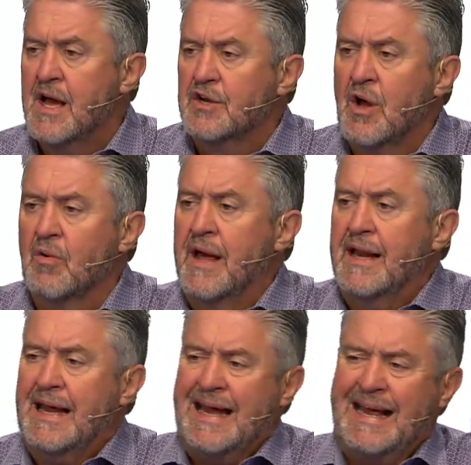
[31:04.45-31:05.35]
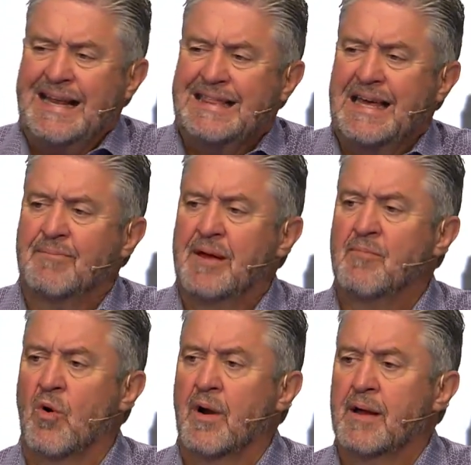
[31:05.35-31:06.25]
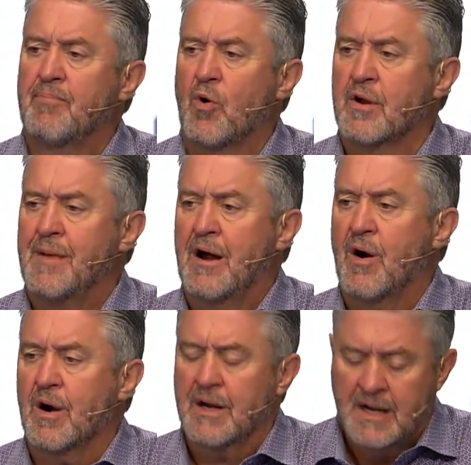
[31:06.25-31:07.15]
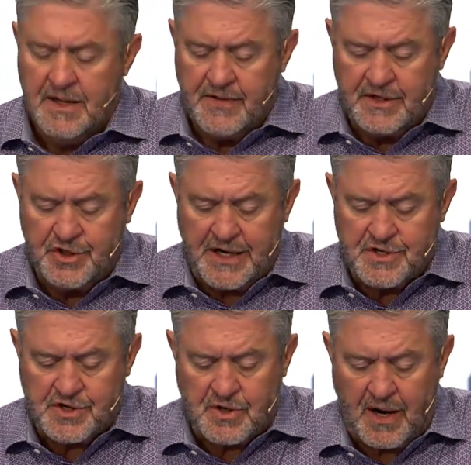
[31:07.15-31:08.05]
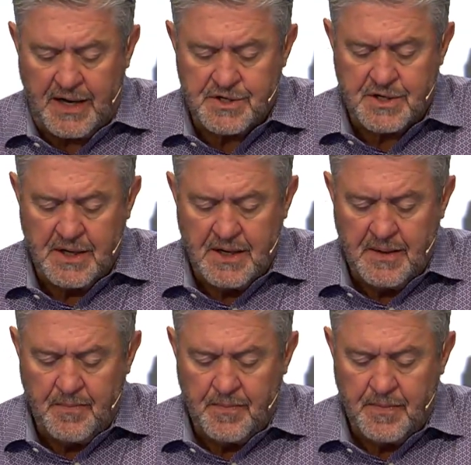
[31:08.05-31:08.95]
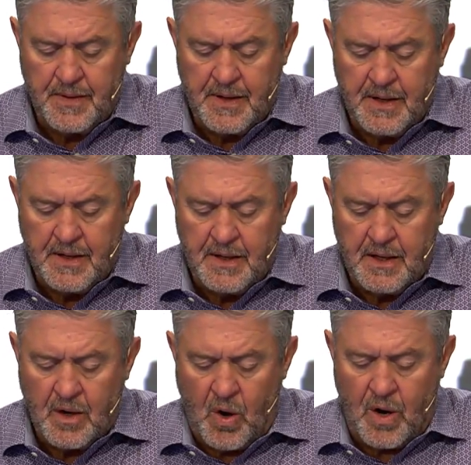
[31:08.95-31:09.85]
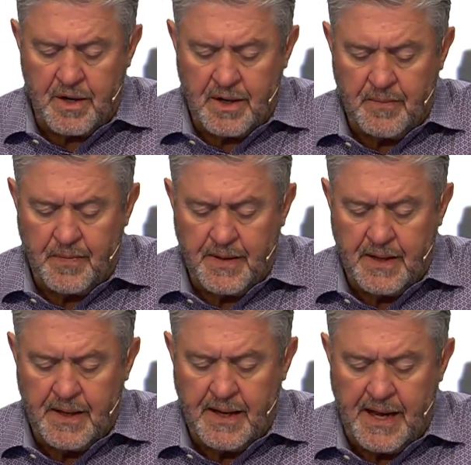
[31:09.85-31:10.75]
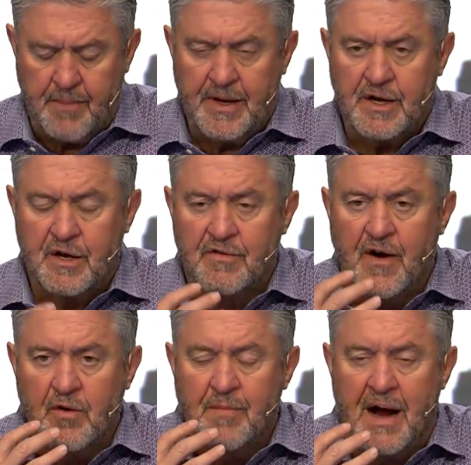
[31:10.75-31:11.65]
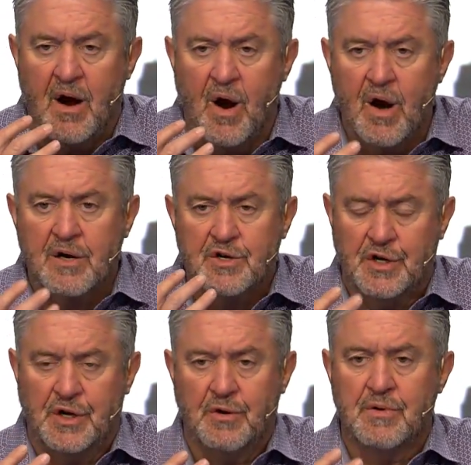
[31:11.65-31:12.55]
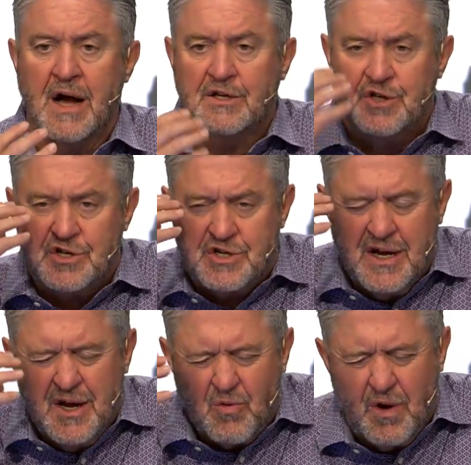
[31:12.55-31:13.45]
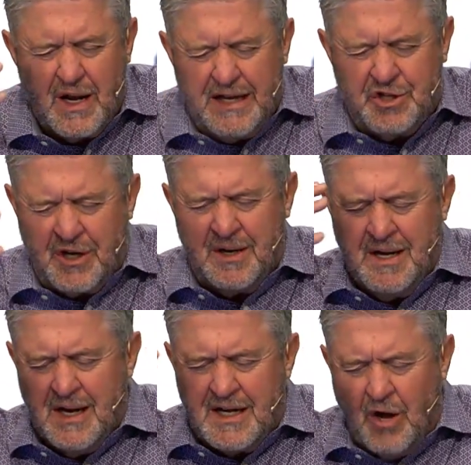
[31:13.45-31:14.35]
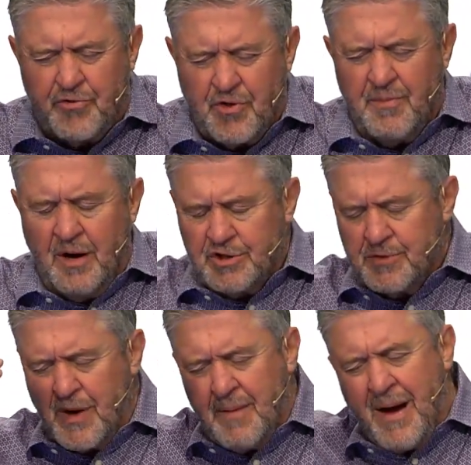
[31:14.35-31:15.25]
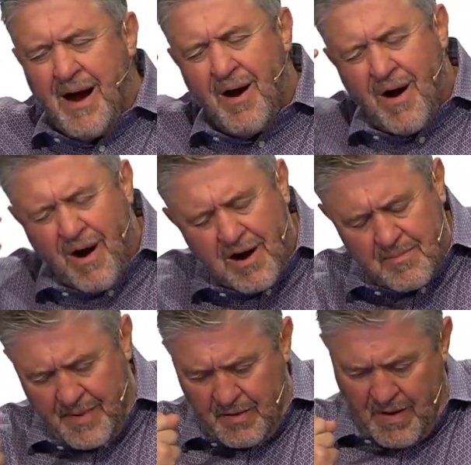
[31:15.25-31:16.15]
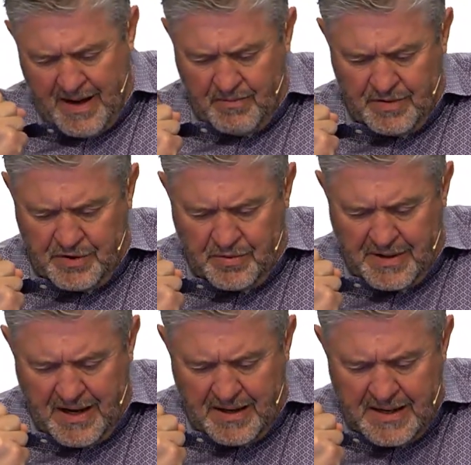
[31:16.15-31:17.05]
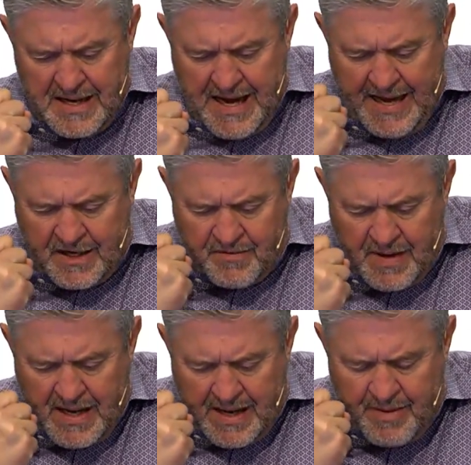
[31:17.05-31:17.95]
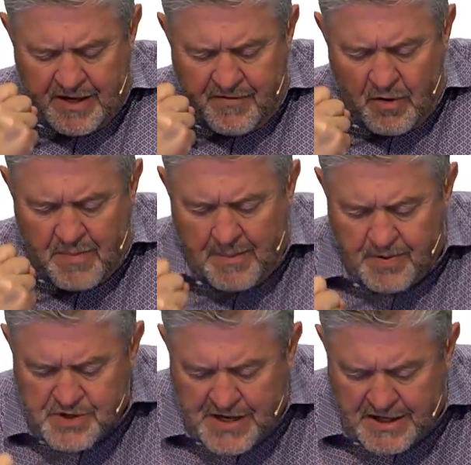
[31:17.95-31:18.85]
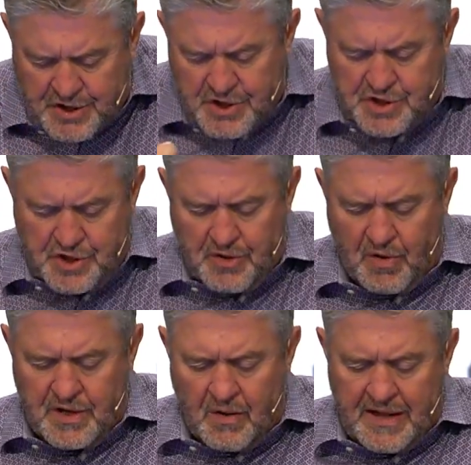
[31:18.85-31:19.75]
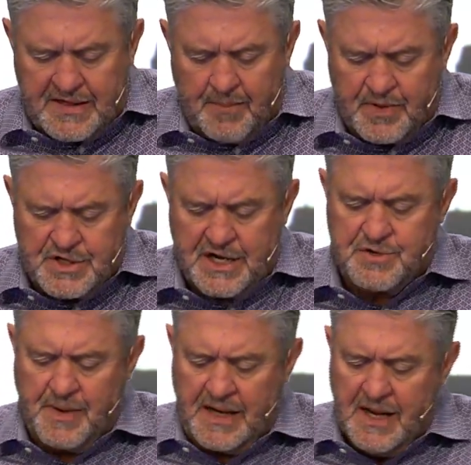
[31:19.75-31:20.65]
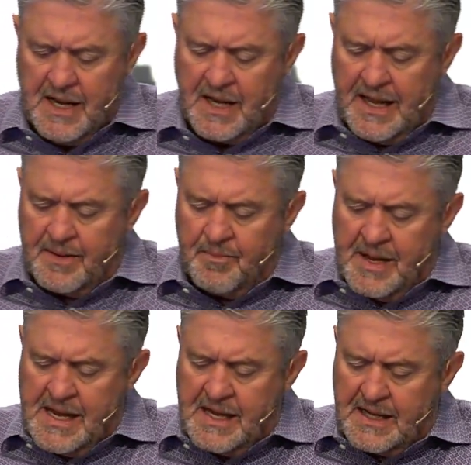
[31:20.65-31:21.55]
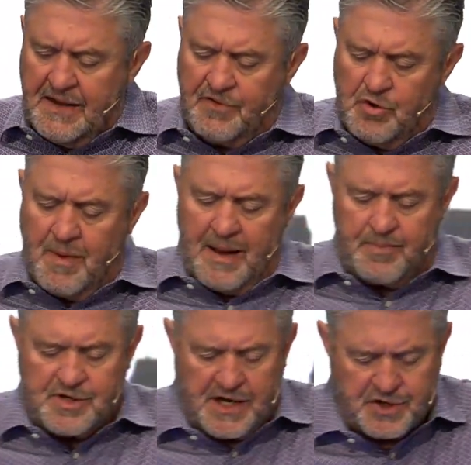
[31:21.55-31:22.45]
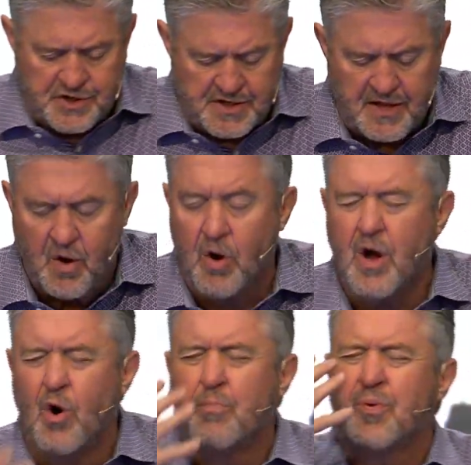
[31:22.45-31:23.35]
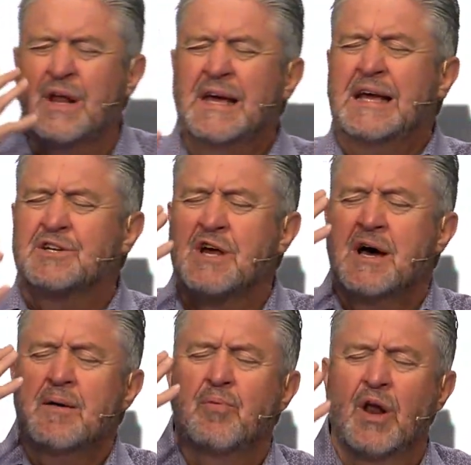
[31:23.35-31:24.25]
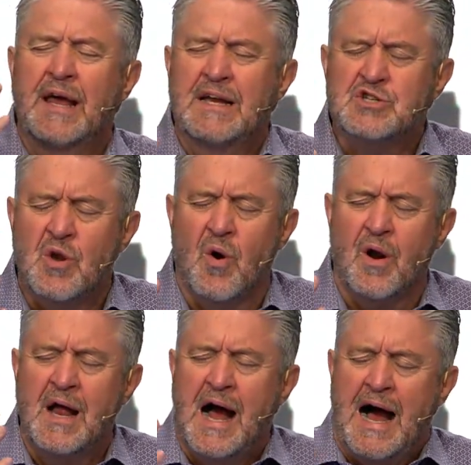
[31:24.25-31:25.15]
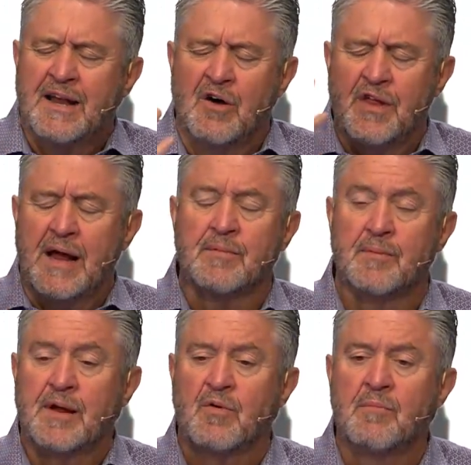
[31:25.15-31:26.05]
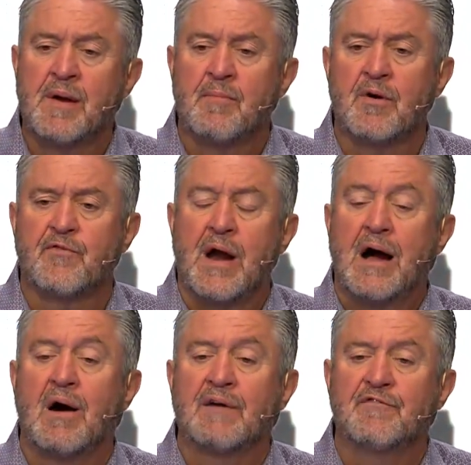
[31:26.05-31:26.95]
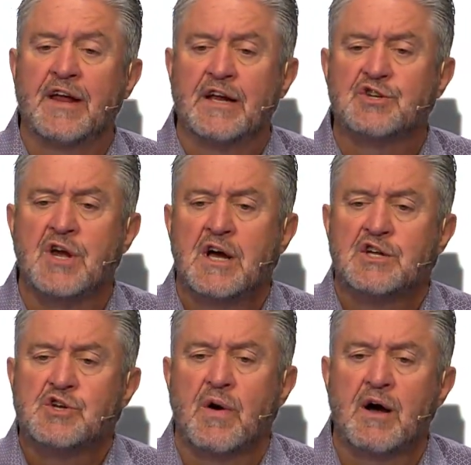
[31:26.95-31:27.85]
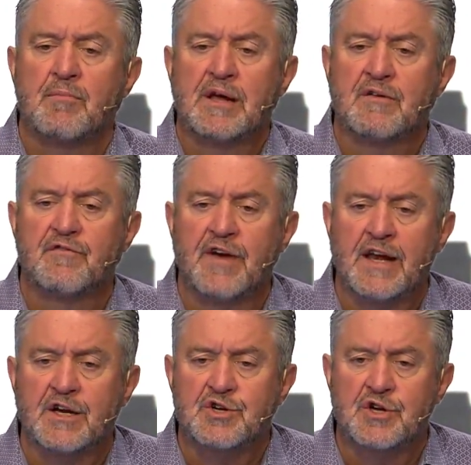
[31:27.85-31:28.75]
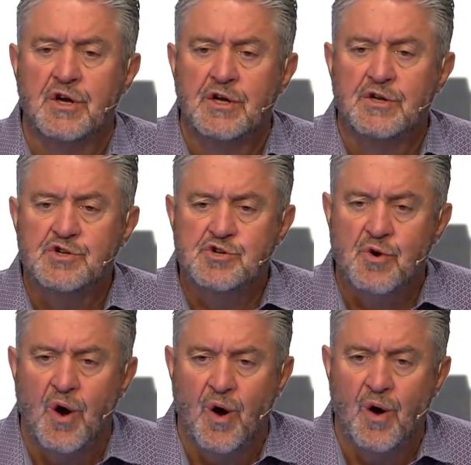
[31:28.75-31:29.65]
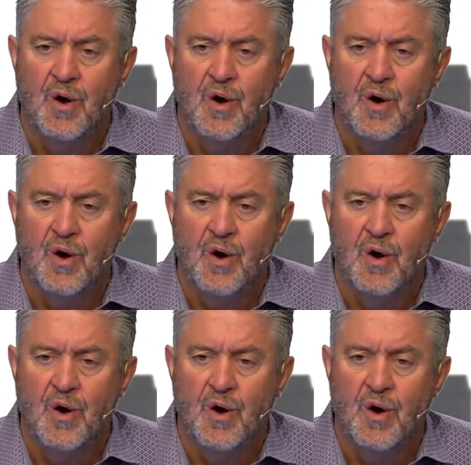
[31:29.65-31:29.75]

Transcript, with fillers: Don't let anything be more important to my heart than Jesus Christ. Lord, help me to devote my heart to you. Not just religion, go through the motions, but let my heart be right with you, God. And let me devote my possessions to you, Lord. Don't let them possess me. Let me give you my possessions. And then, Lord, oh, please, please, Lord, I know that I'm going to be remembered for how I finish, so help me to finish strong.